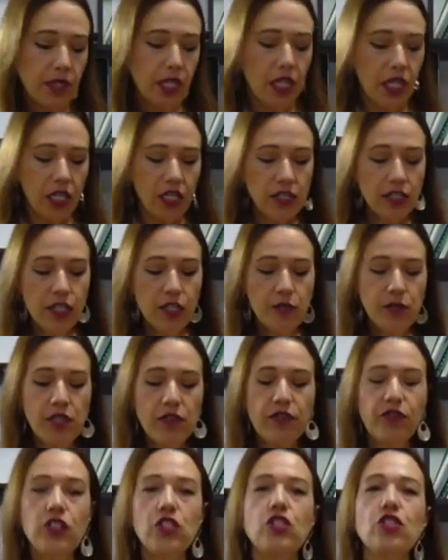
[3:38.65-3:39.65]
In terms
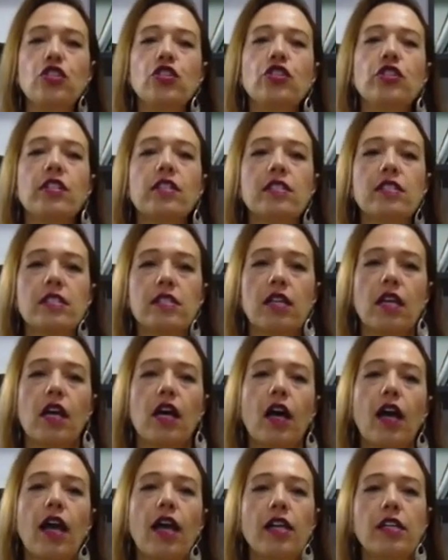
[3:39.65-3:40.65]
of the students
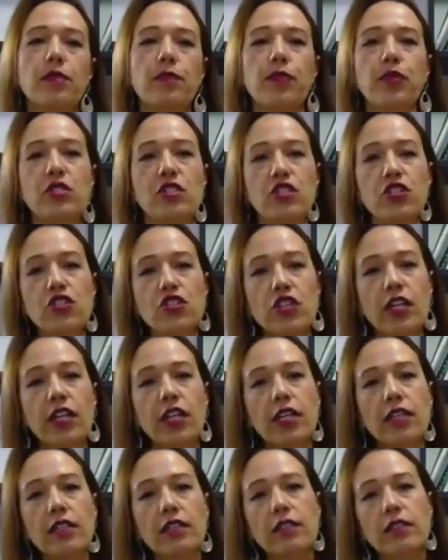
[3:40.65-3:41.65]
and
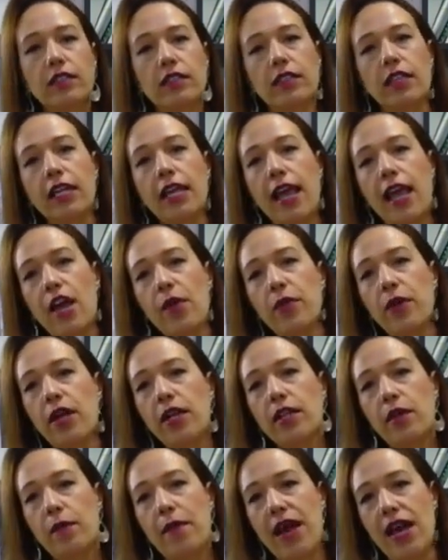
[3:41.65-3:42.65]
positioning the camera
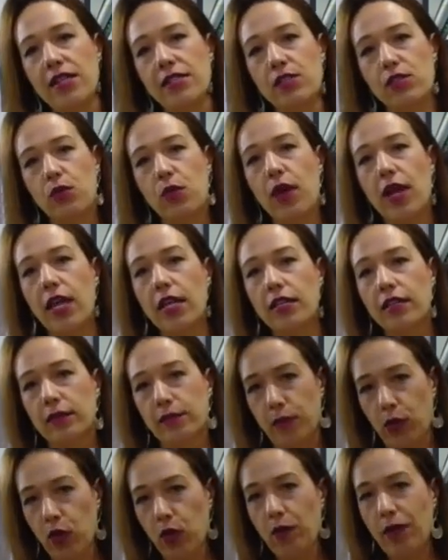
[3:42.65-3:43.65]
in the best way, the
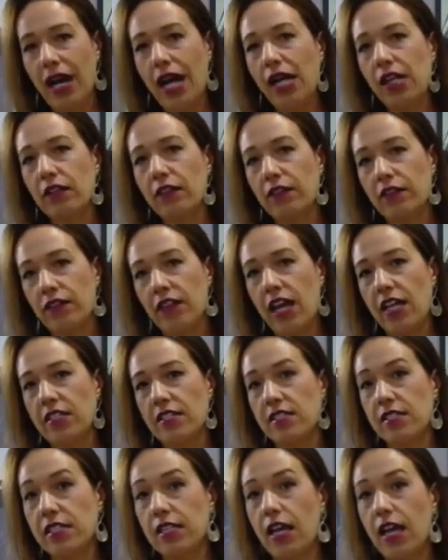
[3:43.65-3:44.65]
mobile, if that
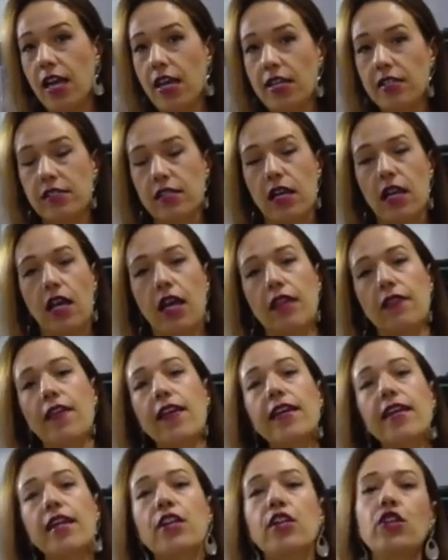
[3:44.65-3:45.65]
is the case, they
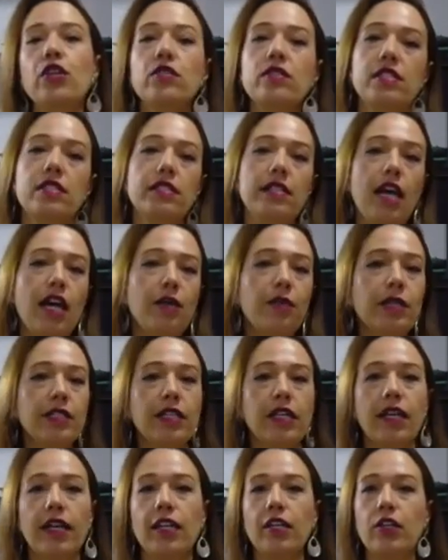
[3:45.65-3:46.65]
can use a tablet, they
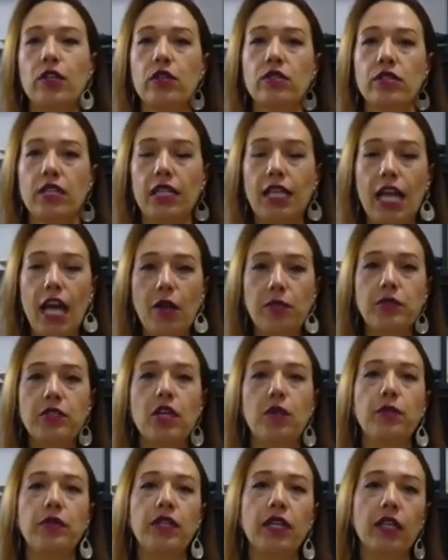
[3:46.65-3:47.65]
can use a
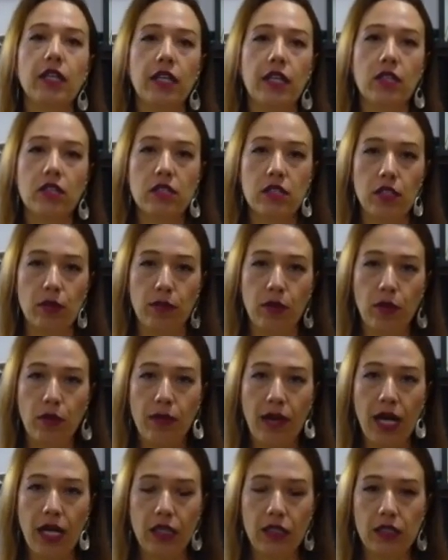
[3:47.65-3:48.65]
laptop, and they can use the
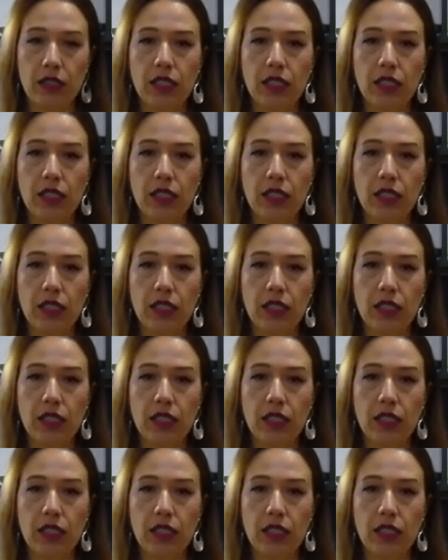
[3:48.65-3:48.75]
mobile.